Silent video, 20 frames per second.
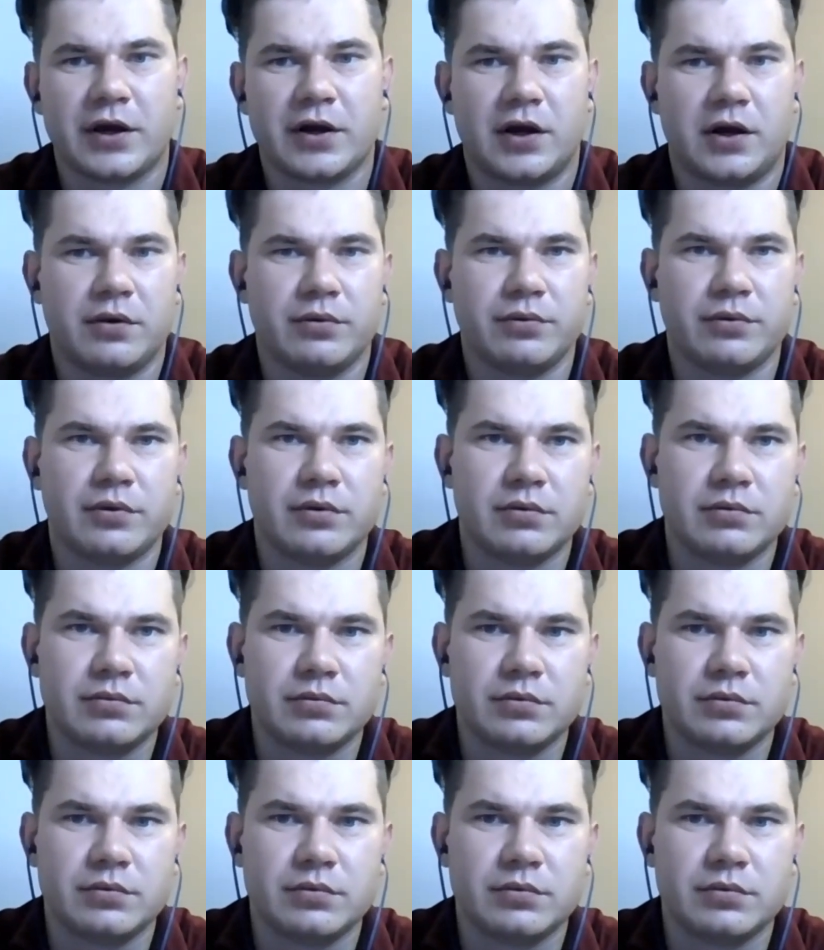take around
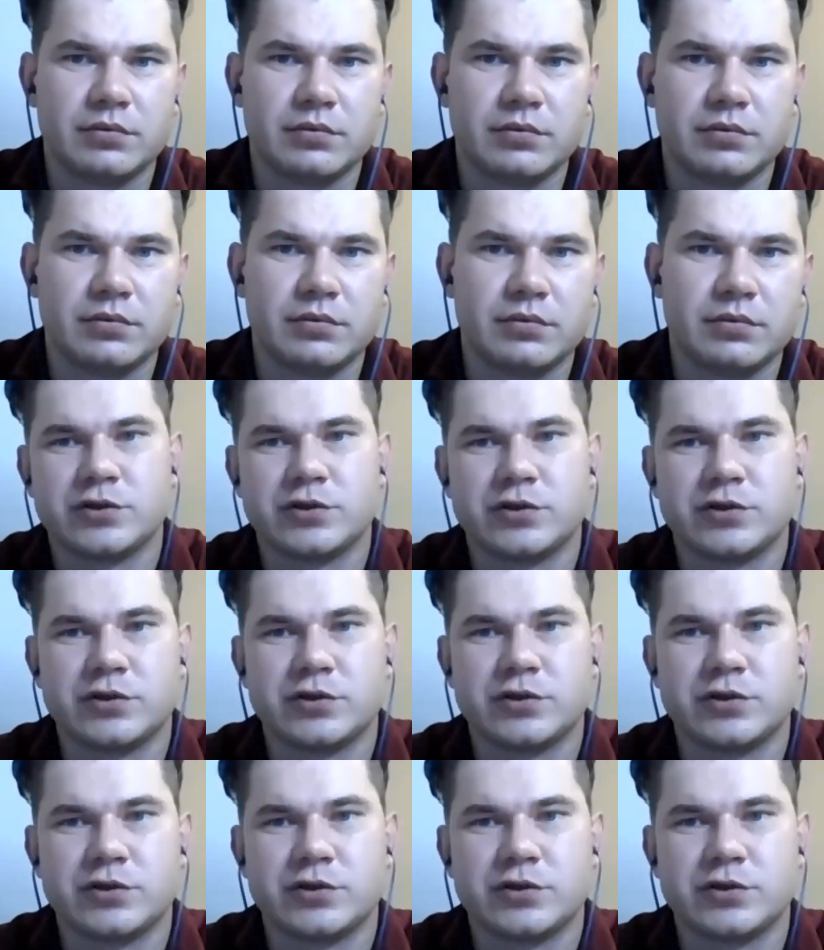six to nine
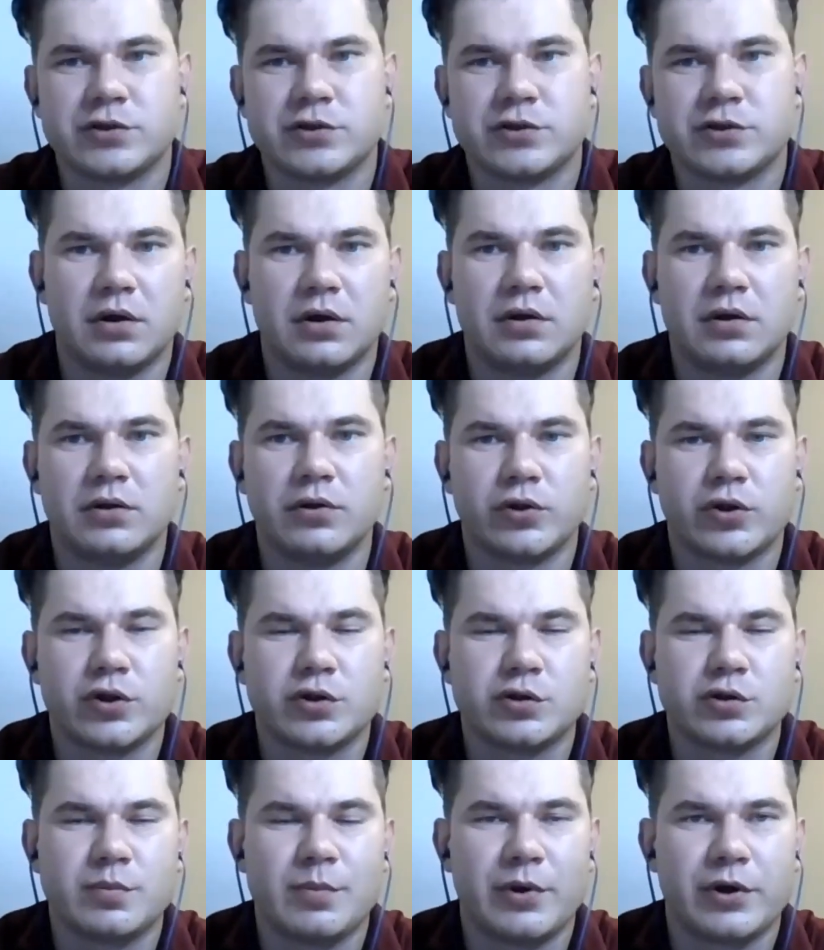months to get uh,
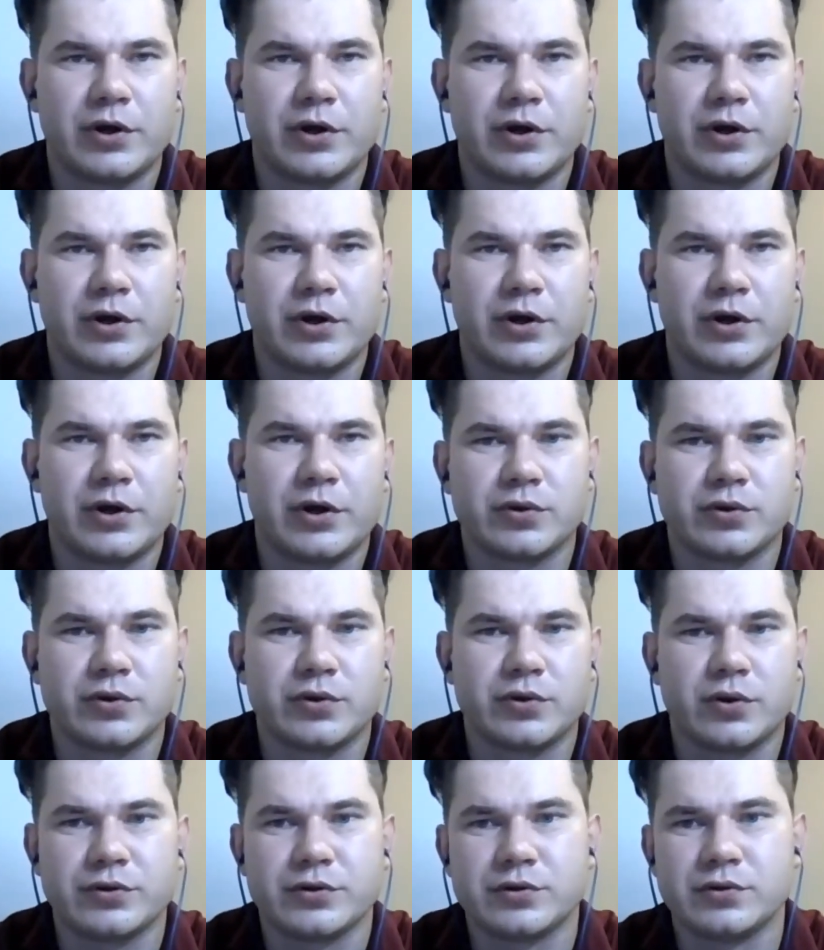noticeable
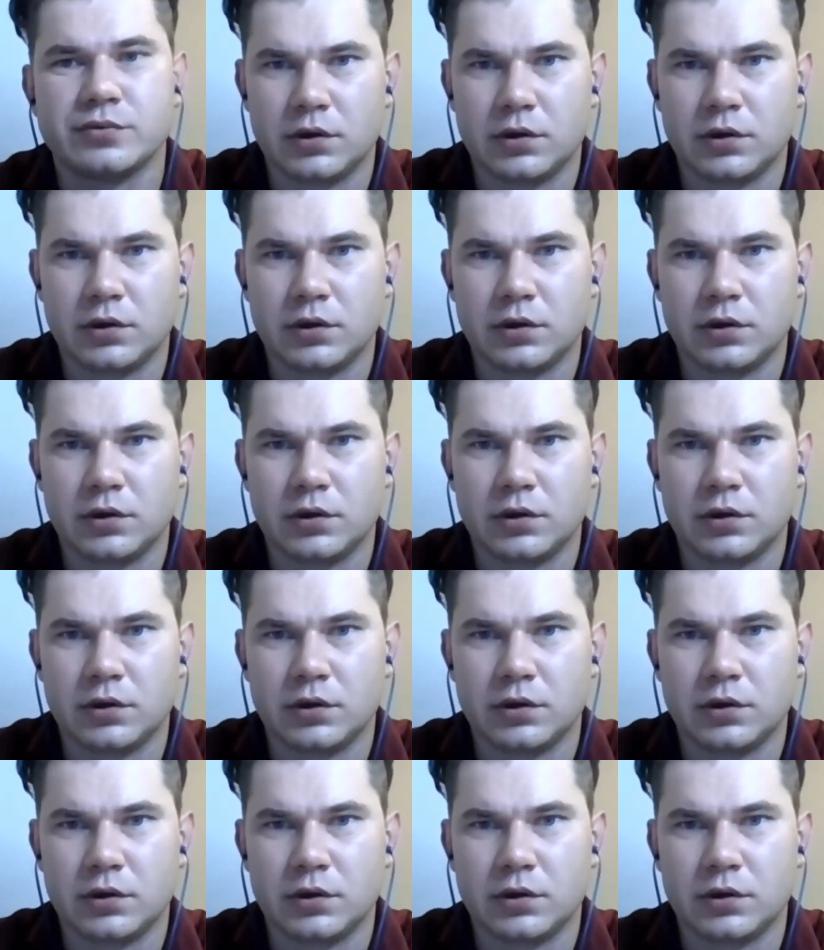results.